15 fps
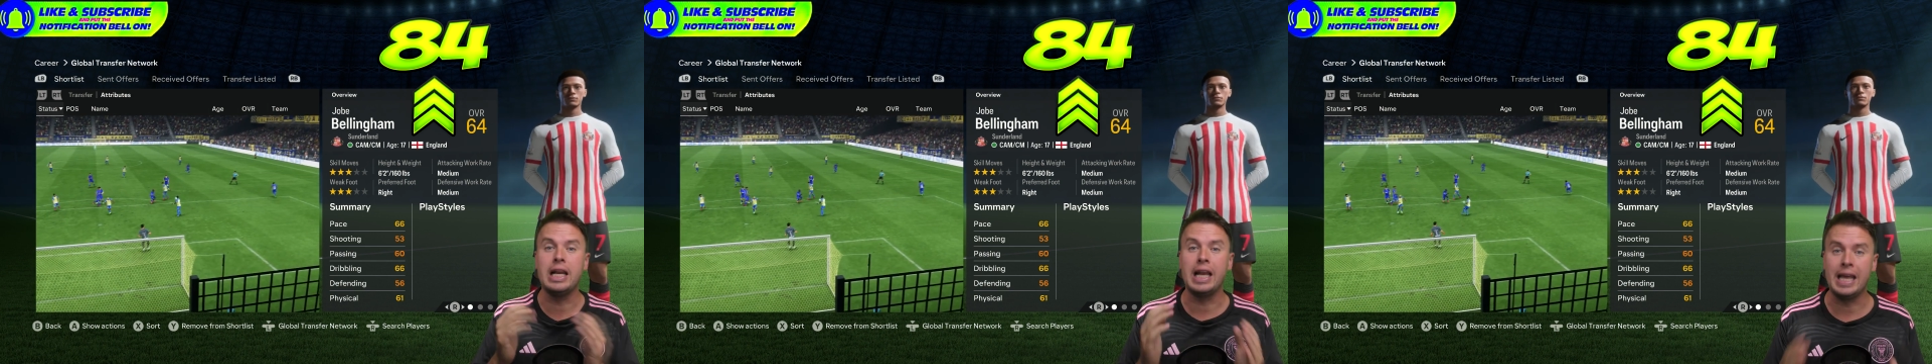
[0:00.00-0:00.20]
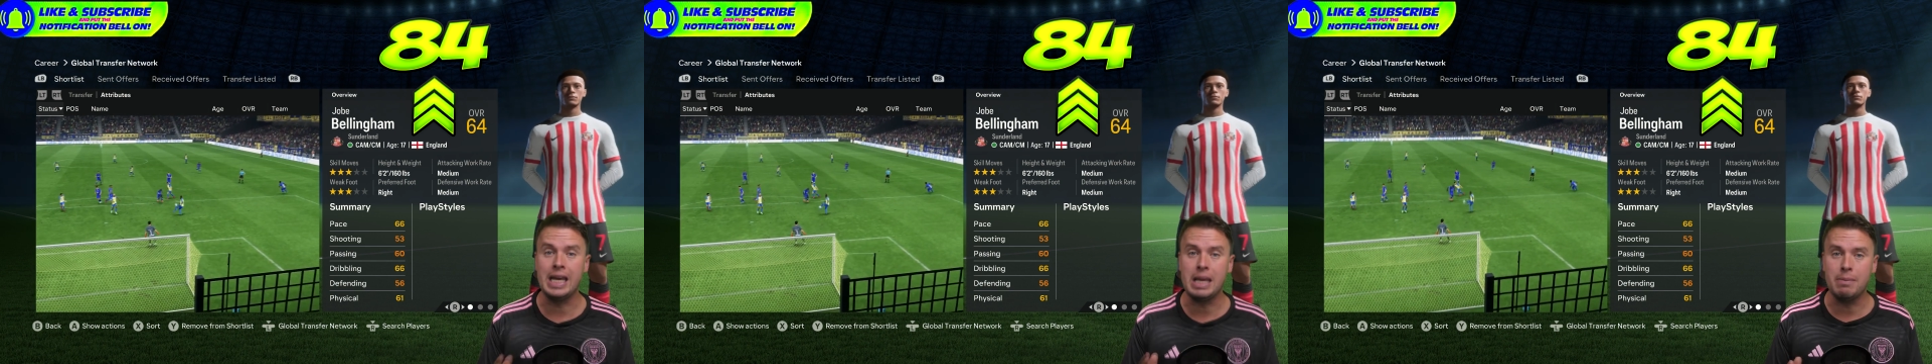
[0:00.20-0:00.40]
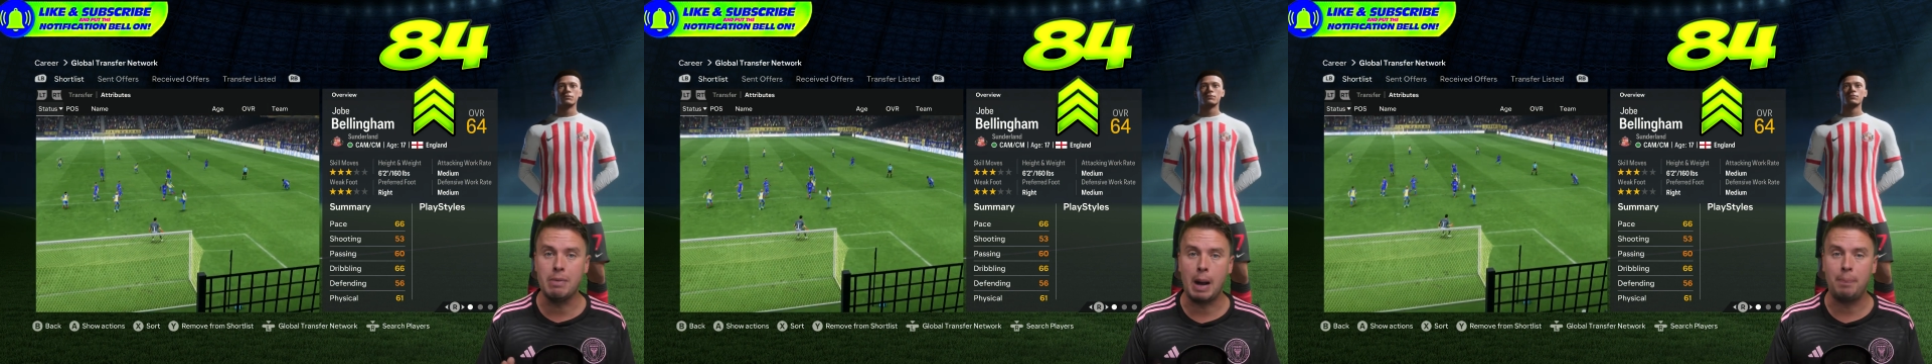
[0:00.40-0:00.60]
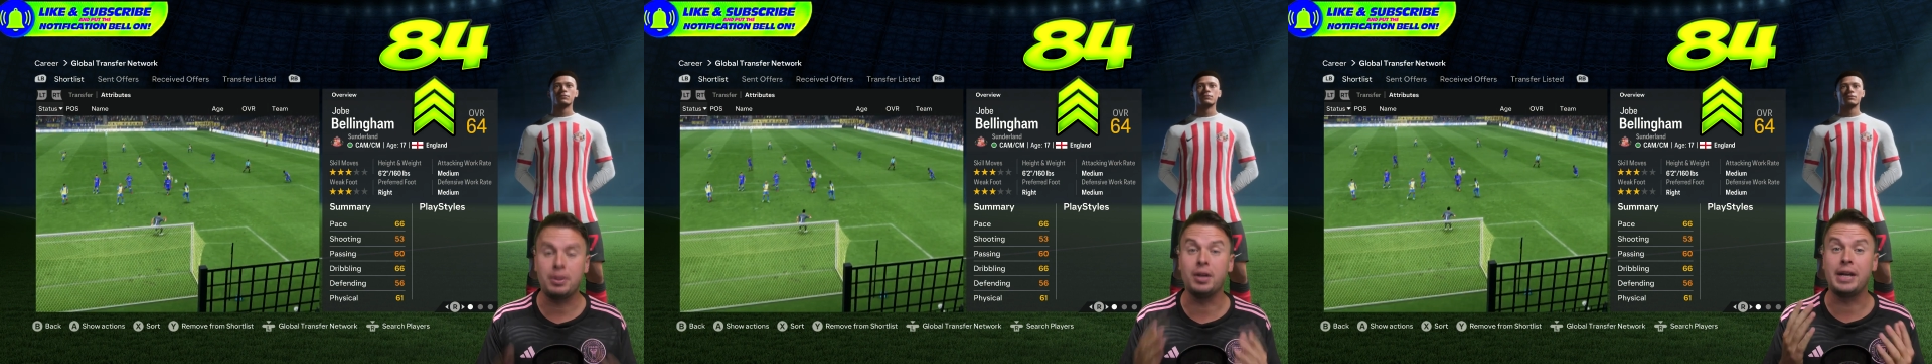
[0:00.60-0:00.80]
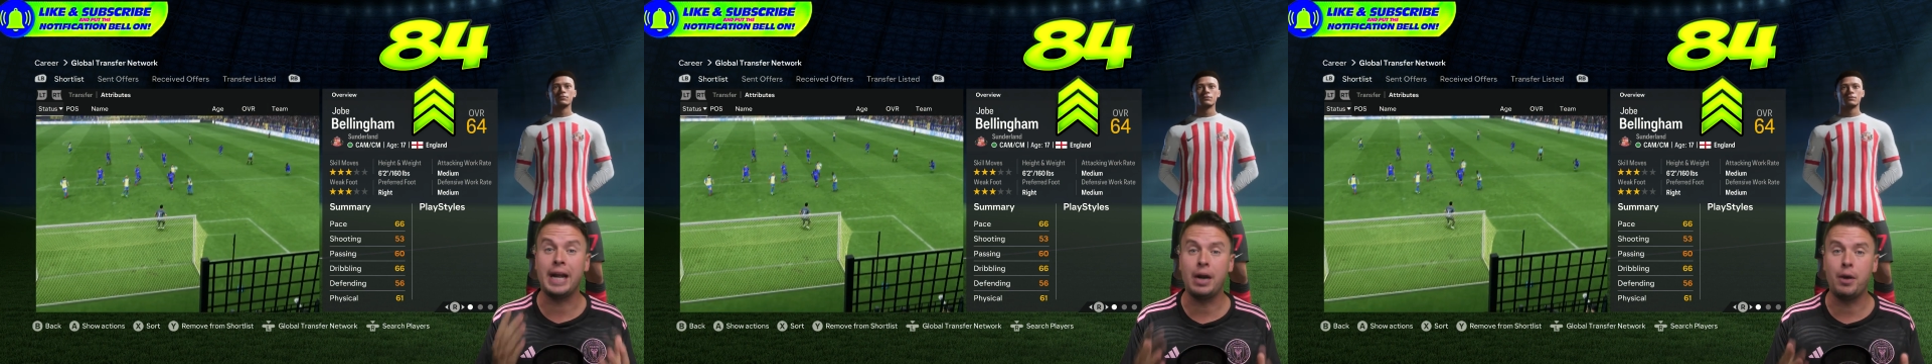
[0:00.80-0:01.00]
link him up
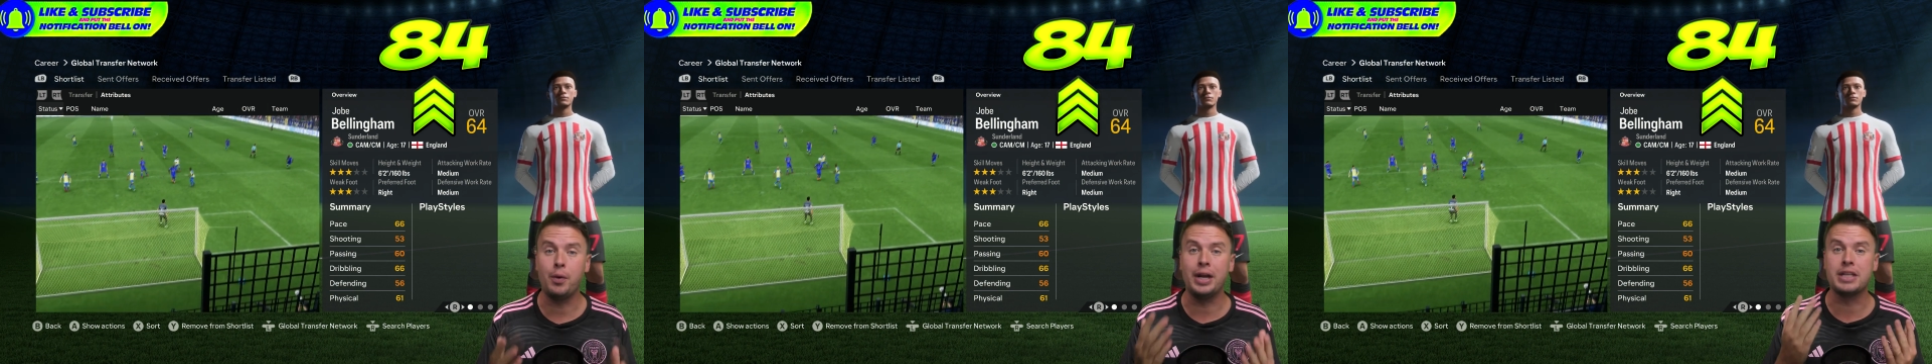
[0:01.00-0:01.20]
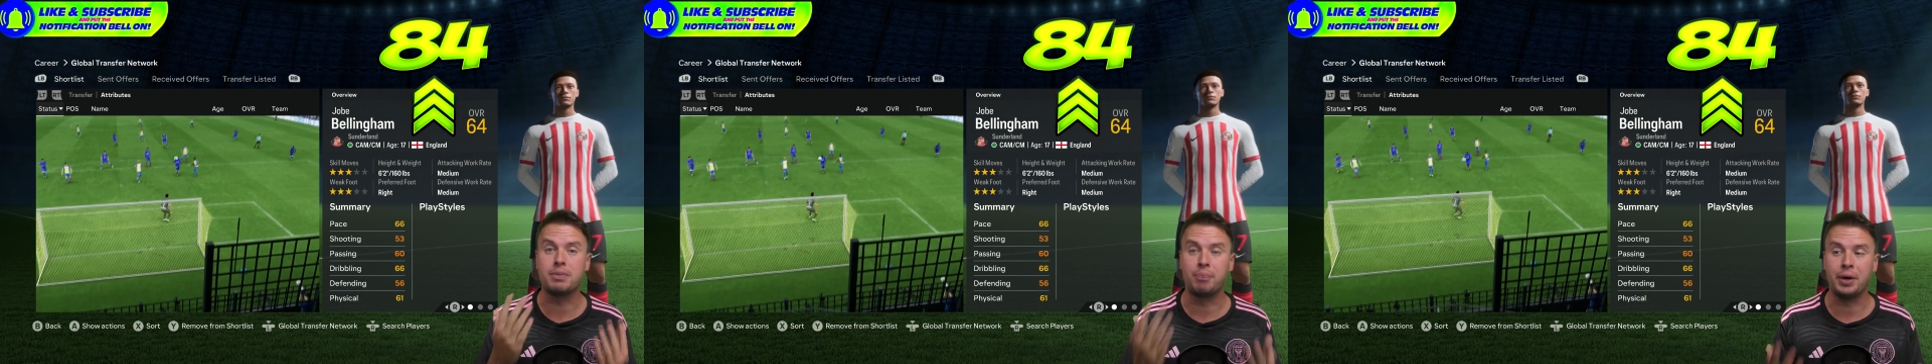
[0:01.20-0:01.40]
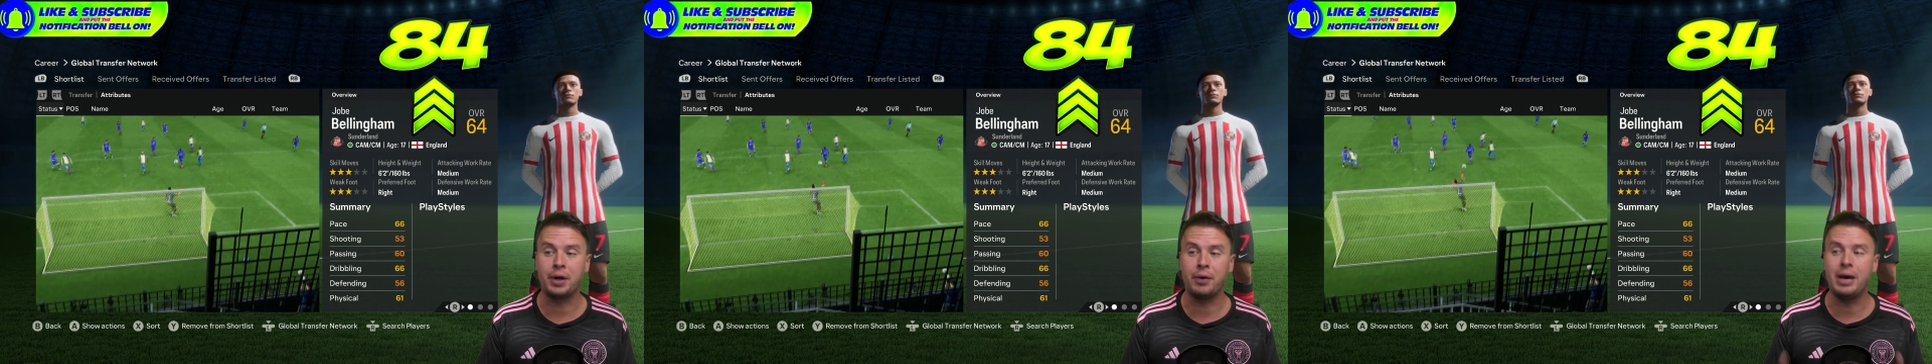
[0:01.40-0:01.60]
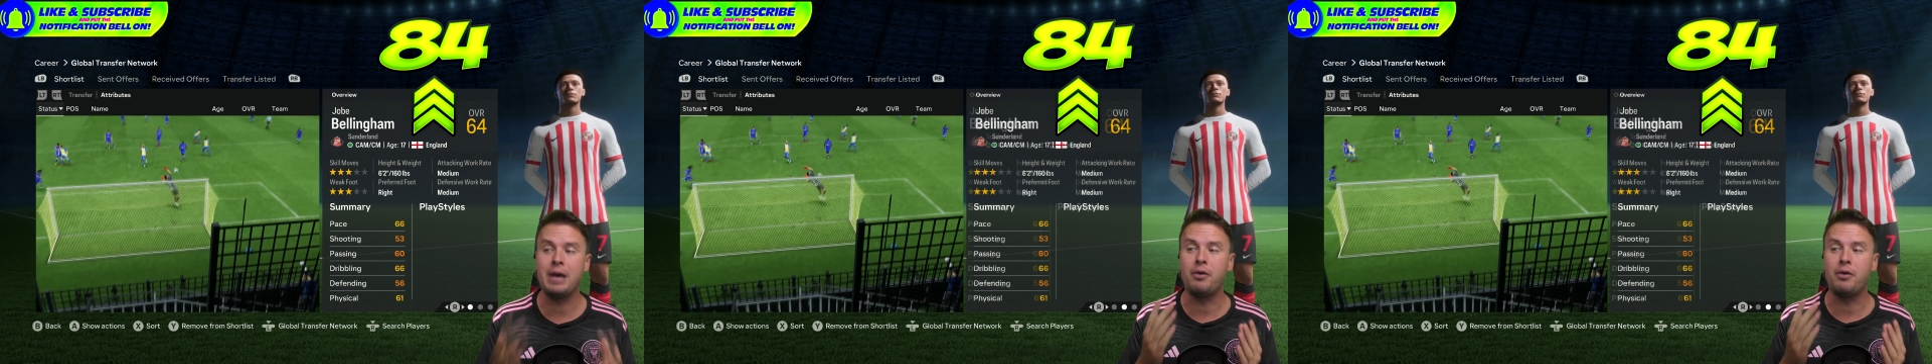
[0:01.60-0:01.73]
together with his brother at